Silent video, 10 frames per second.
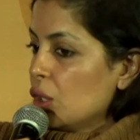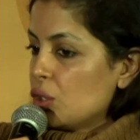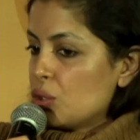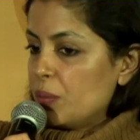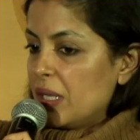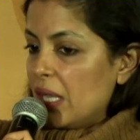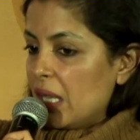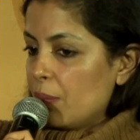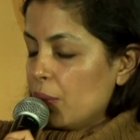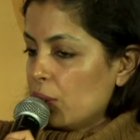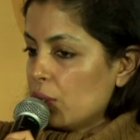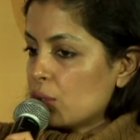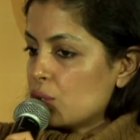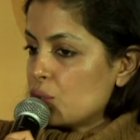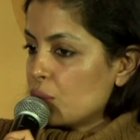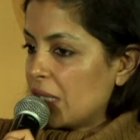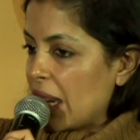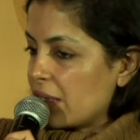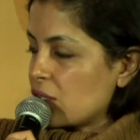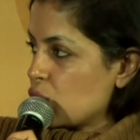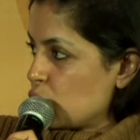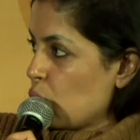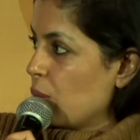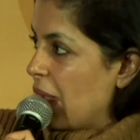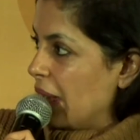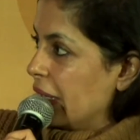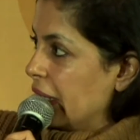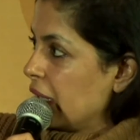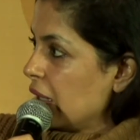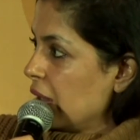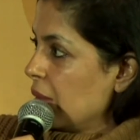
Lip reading: to be able to get so many,